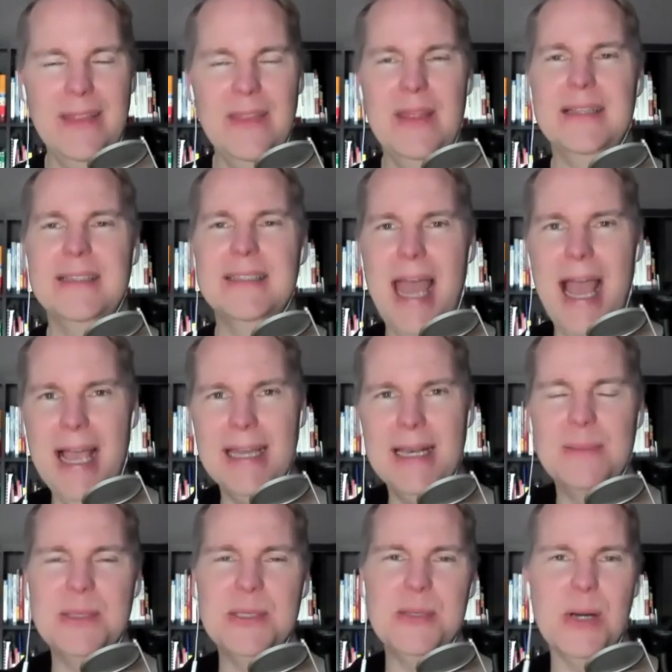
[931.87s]
and then tack it
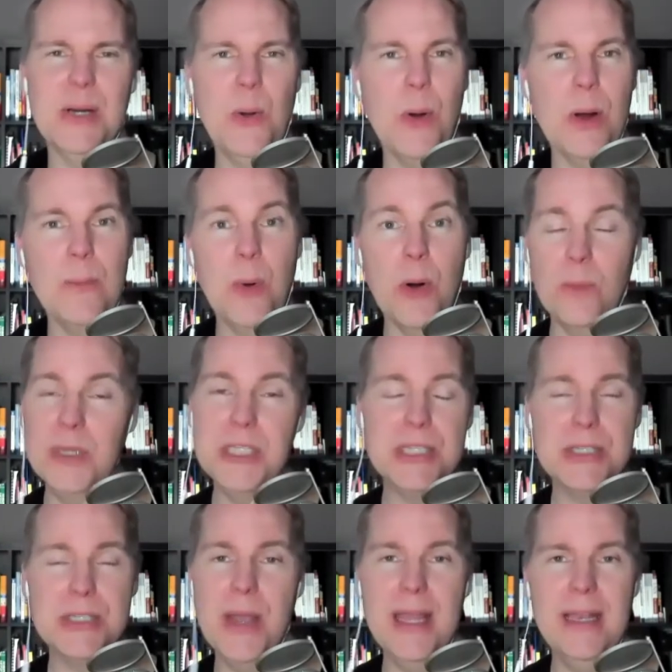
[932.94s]
up to a cork board, which
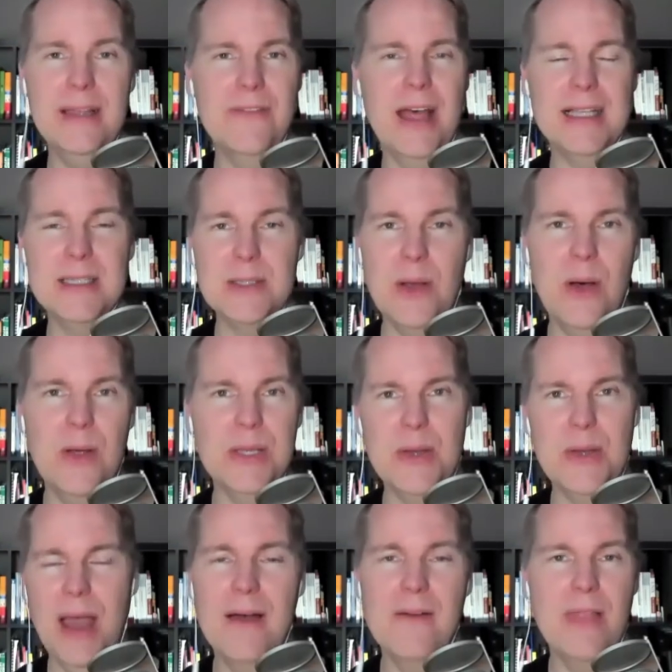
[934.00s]
is great if that's all
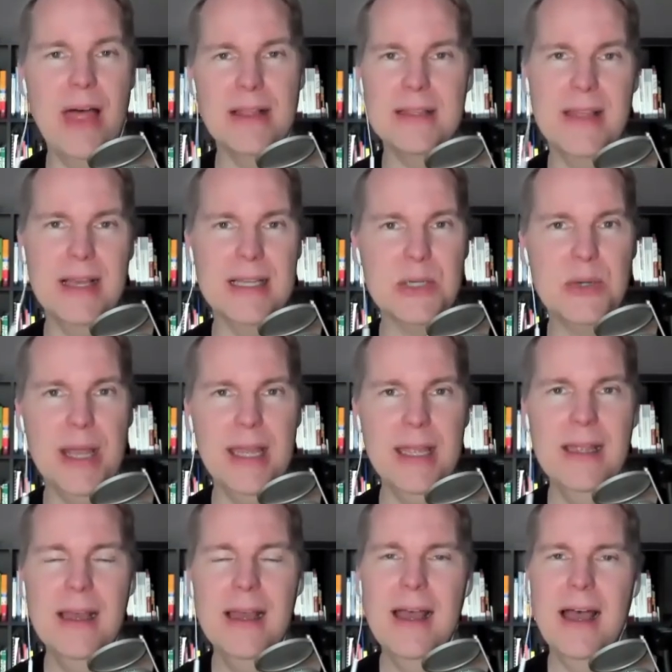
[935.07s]
you have, that's great.